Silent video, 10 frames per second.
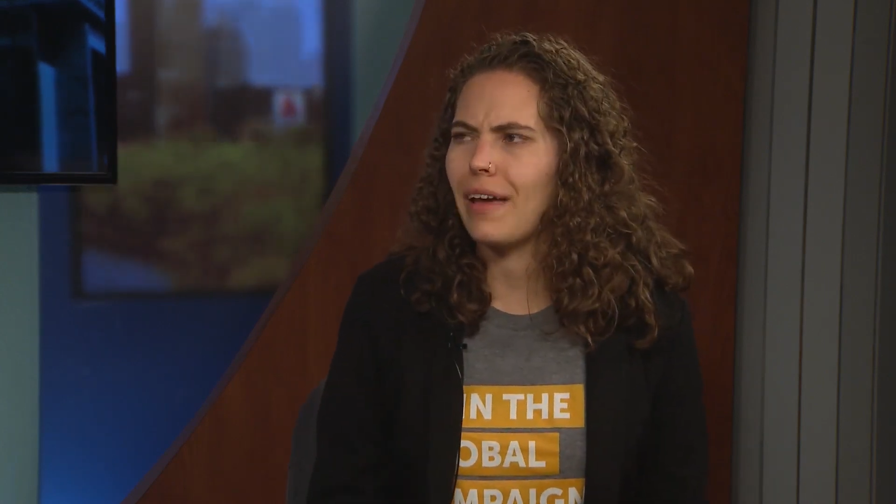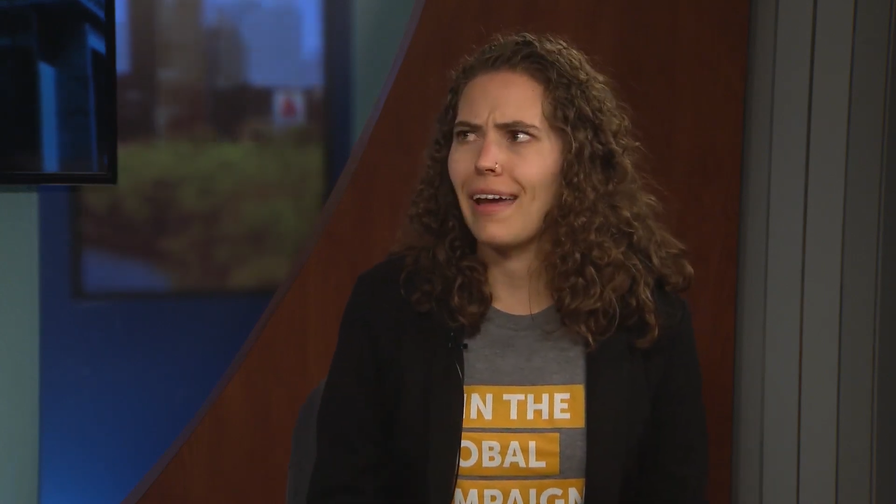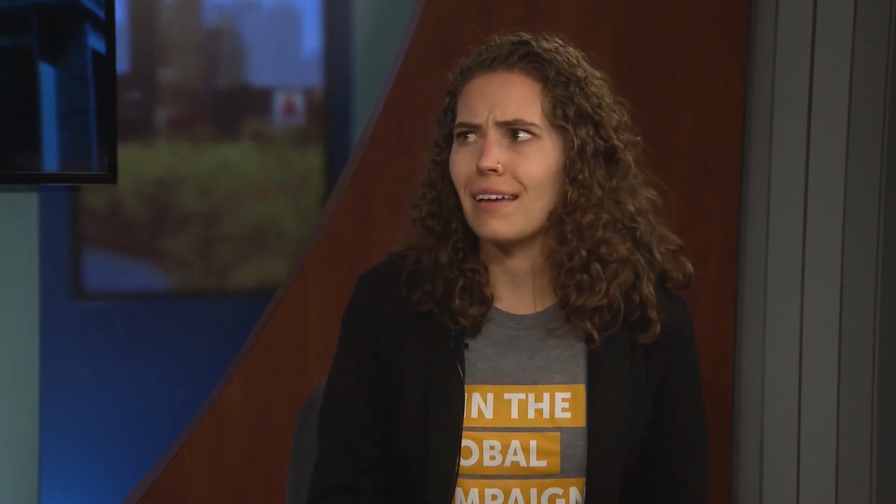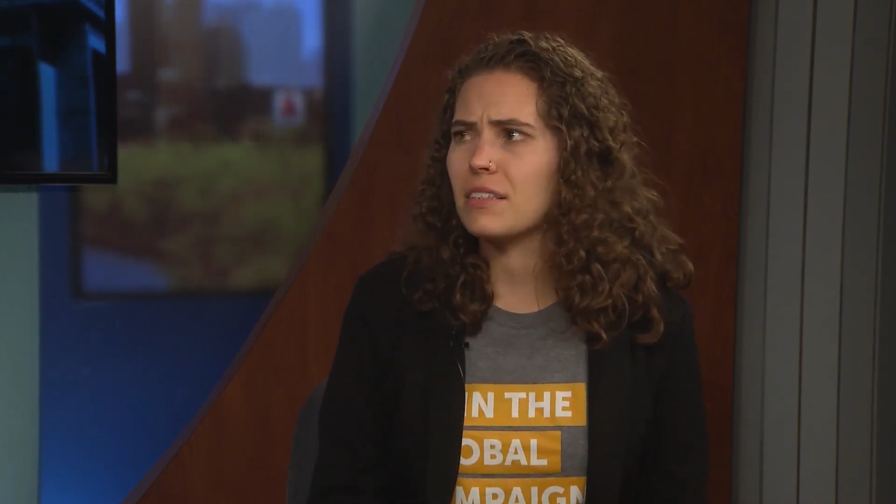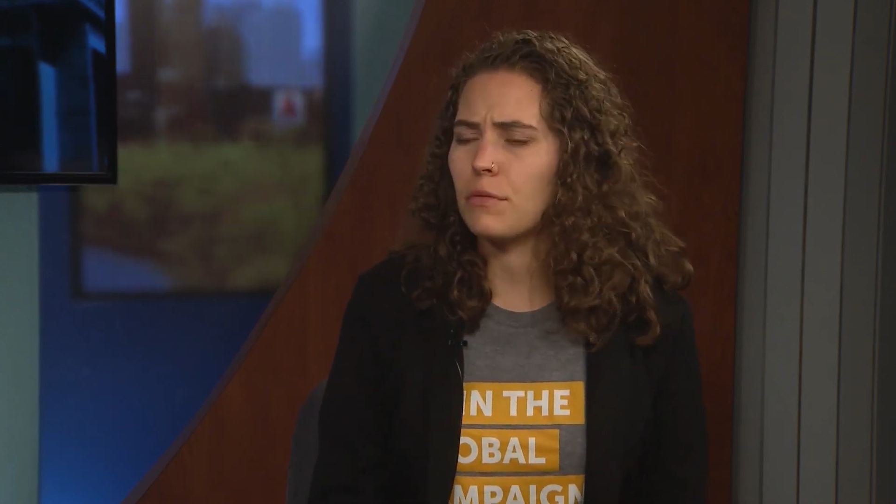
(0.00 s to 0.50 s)
the
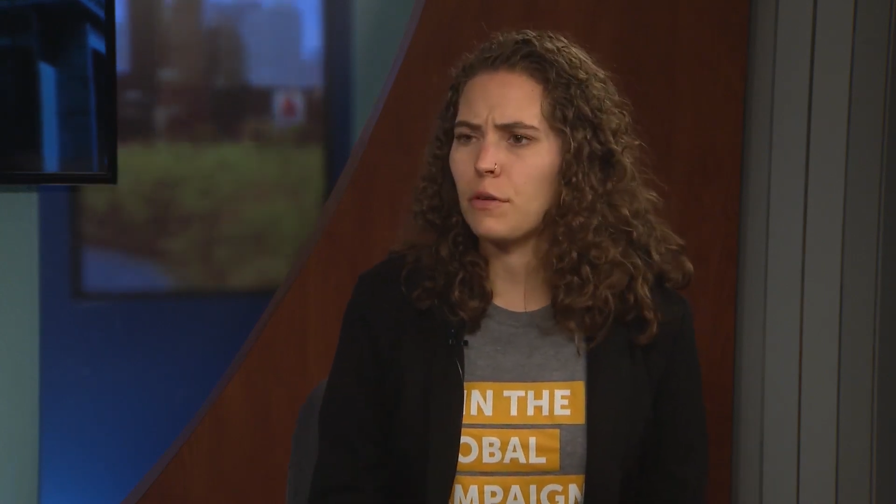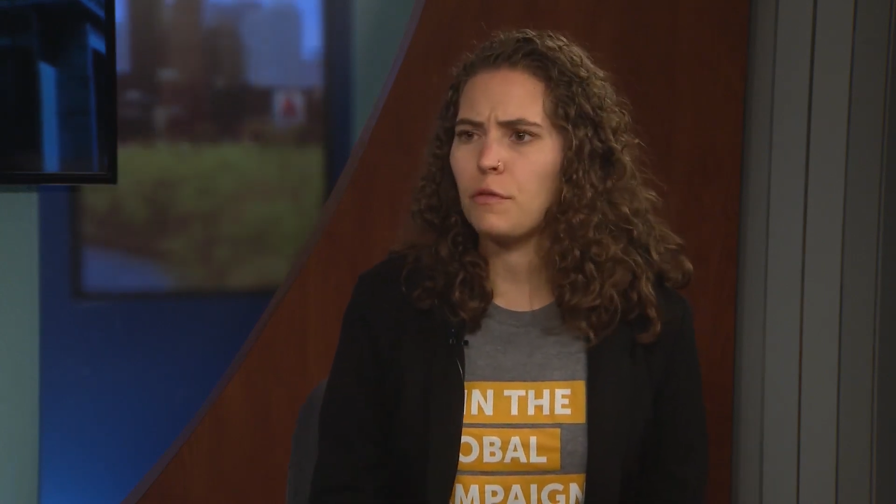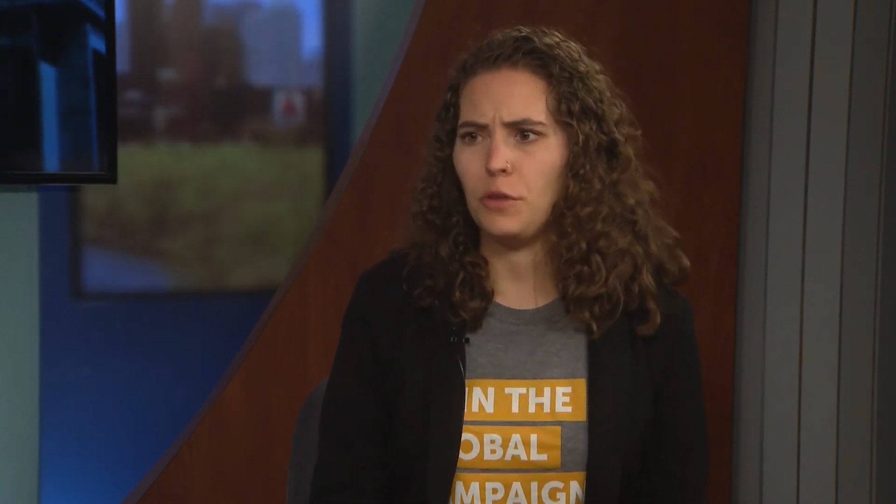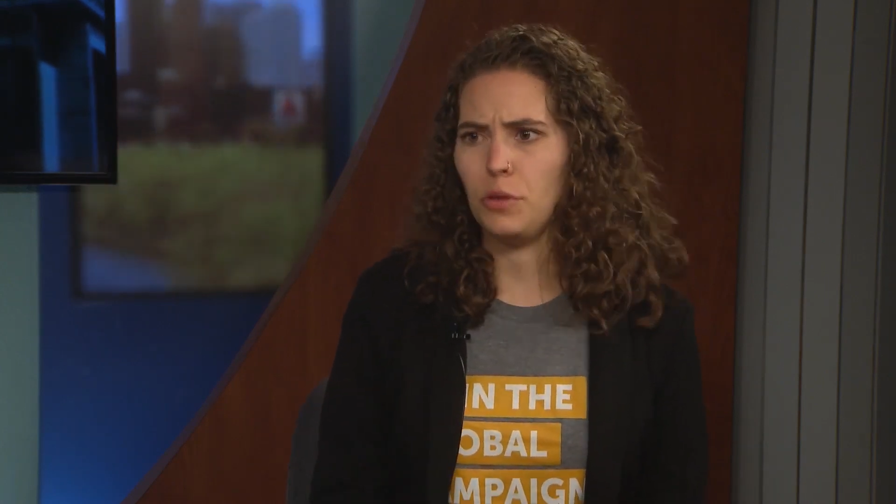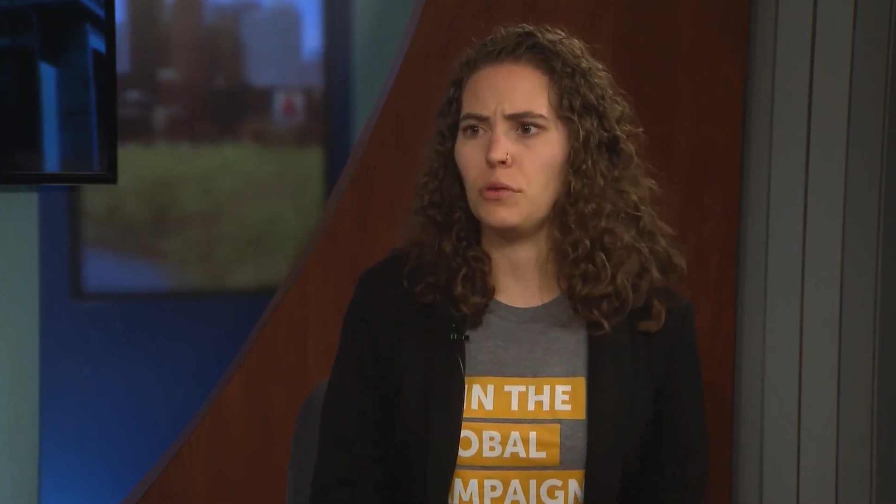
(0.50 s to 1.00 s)
hands of a
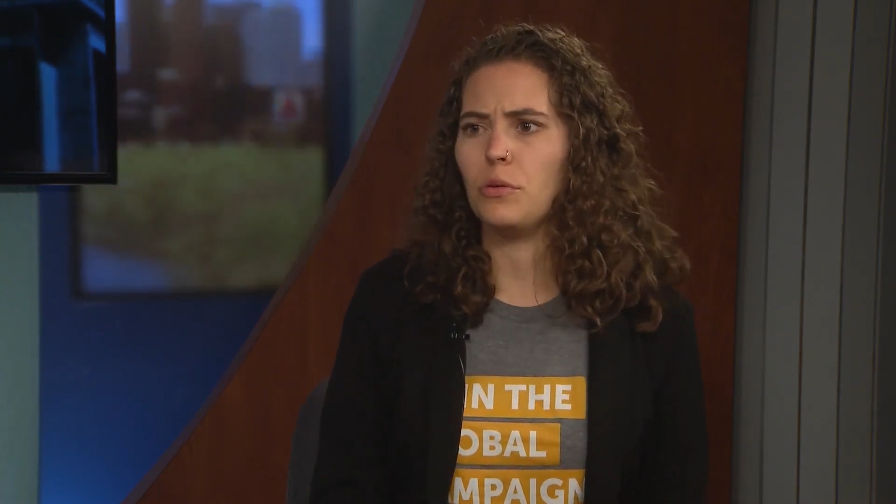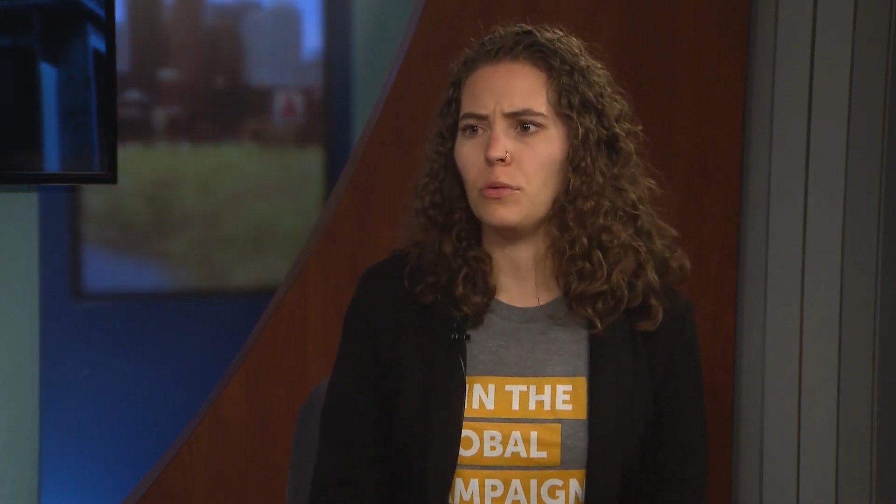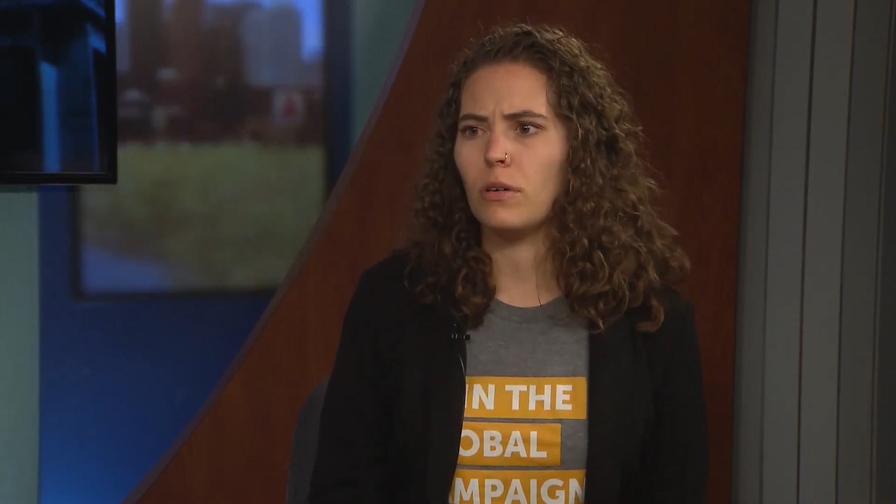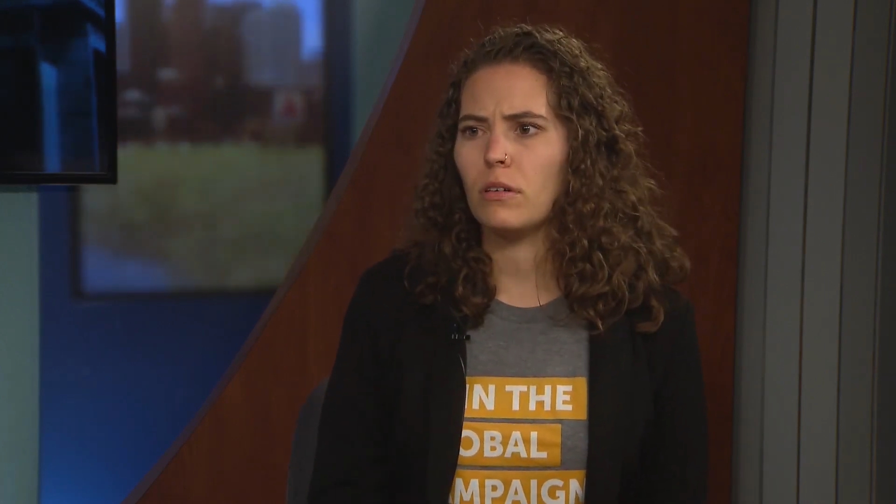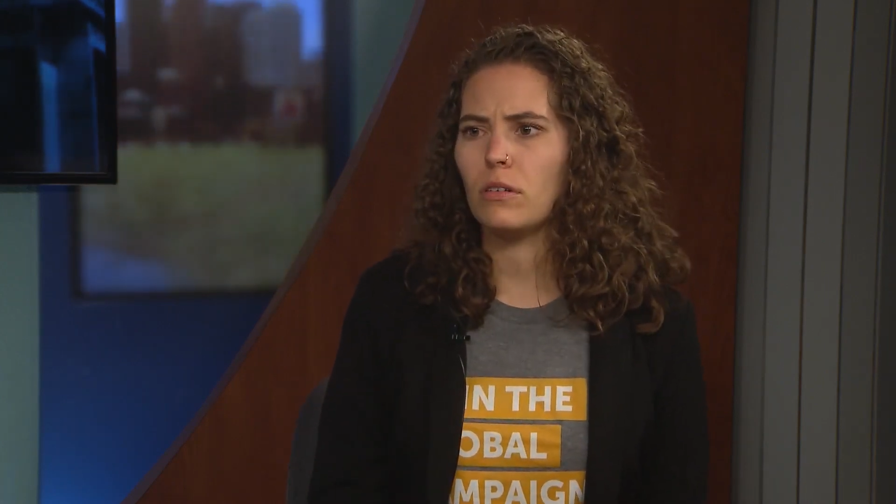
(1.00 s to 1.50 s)

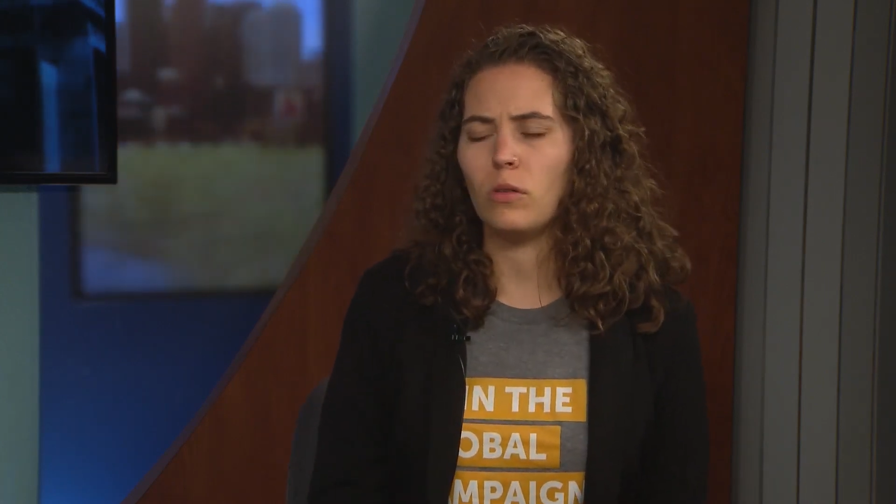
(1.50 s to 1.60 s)
few